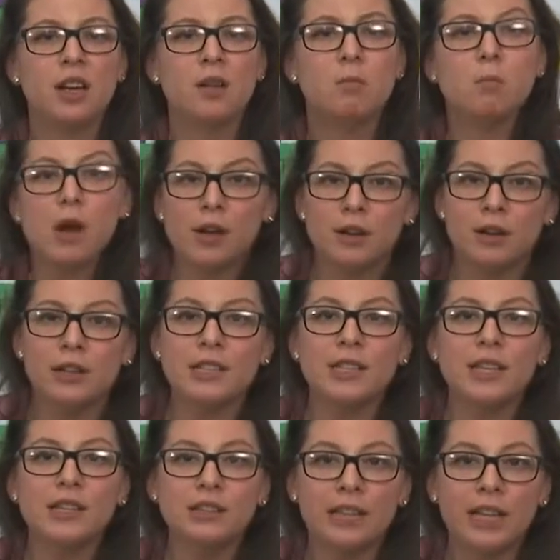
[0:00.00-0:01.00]
Monarchs
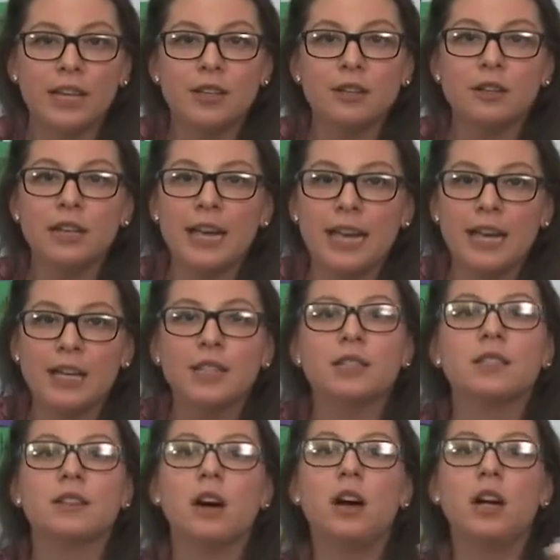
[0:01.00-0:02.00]
can lay their
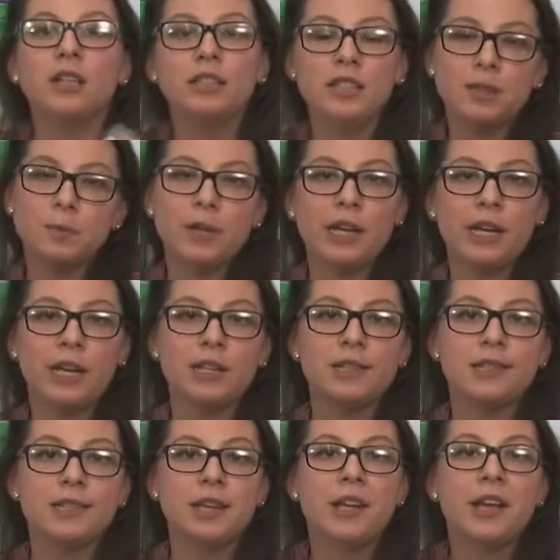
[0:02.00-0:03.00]
eggs on these plants,